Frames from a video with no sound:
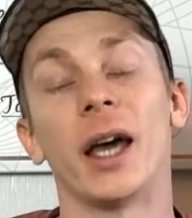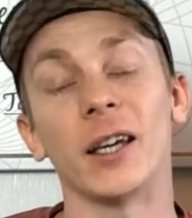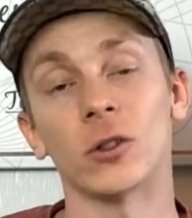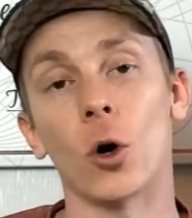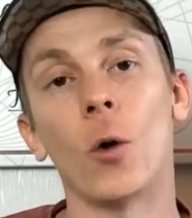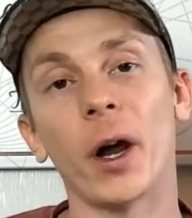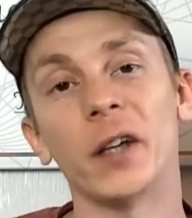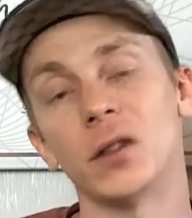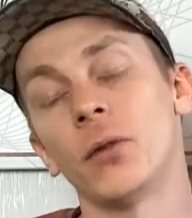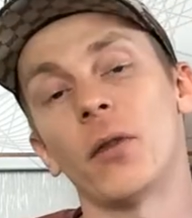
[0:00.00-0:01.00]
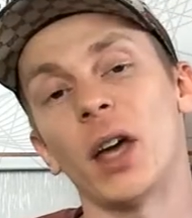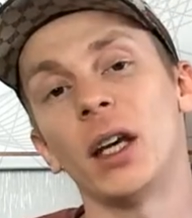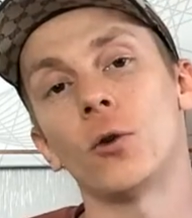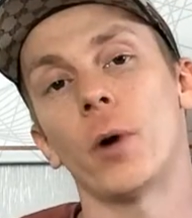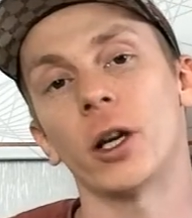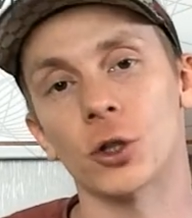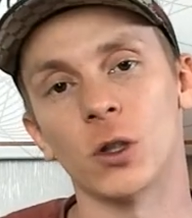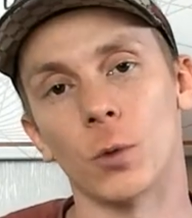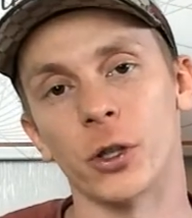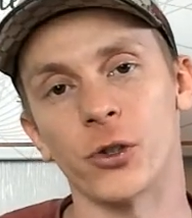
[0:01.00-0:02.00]
As always, if you have any
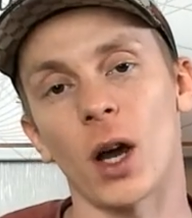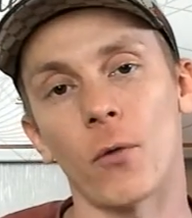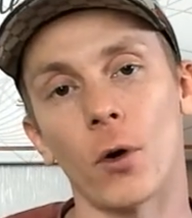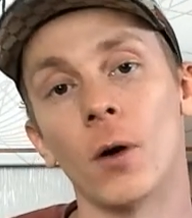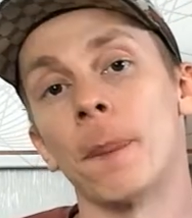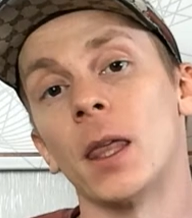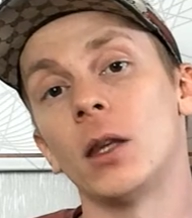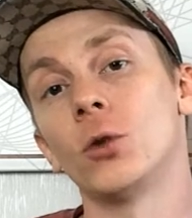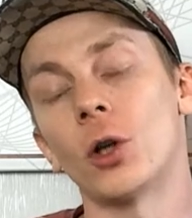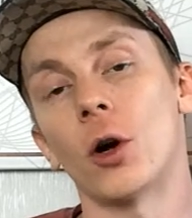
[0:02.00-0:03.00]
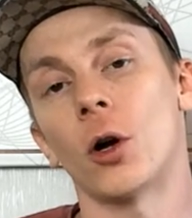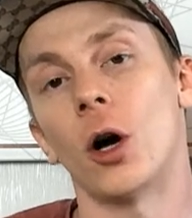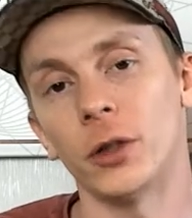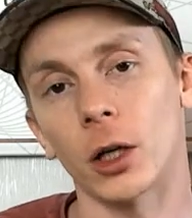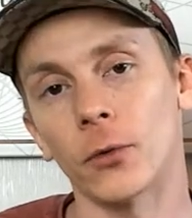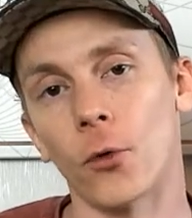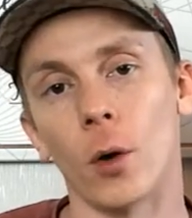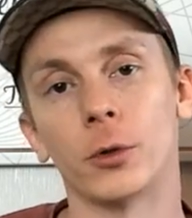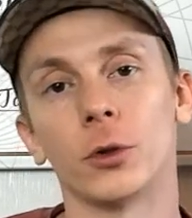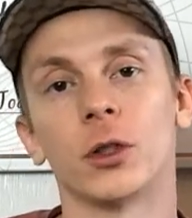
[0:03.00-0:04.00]
questions whatsoever, use our contact
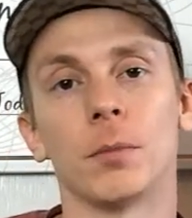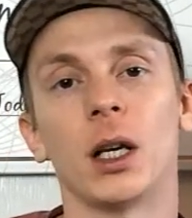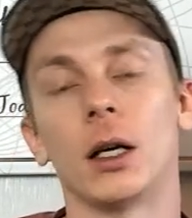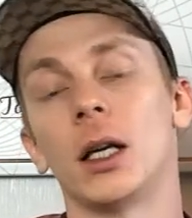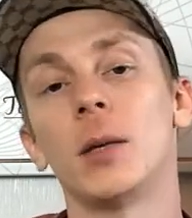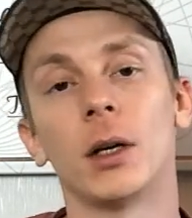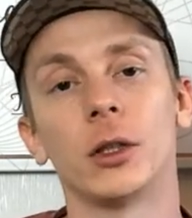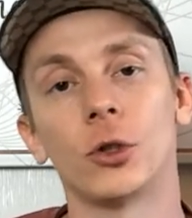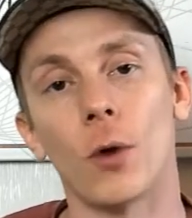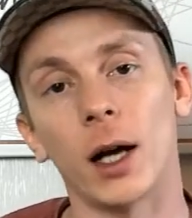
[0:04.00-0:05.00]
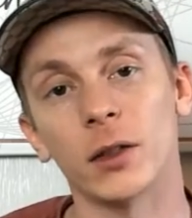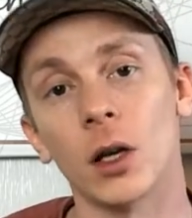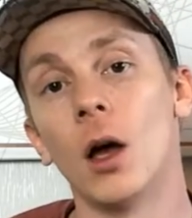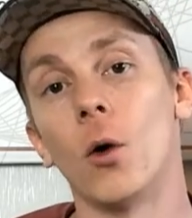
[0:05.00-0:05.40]
form to submit an email to us,